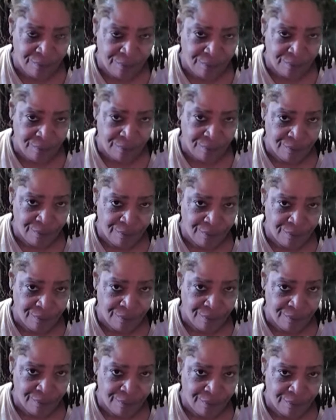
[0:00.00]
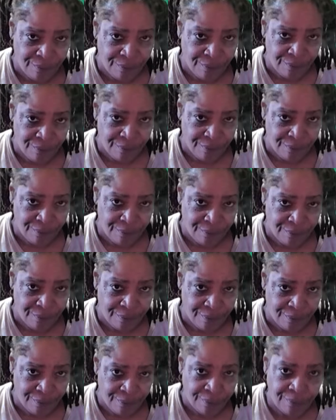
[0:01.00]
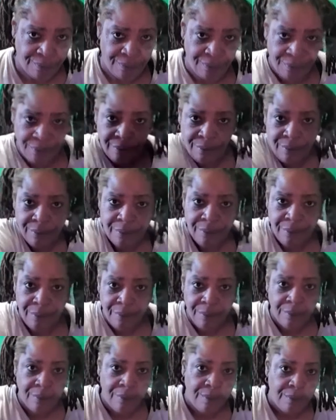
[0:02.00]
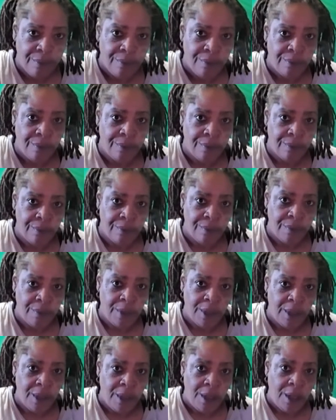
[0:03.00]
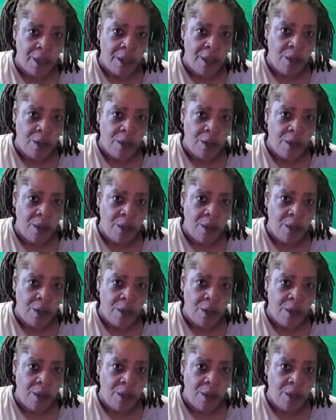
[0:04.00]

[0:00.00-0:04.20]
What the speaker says: No one is speaking in this clip.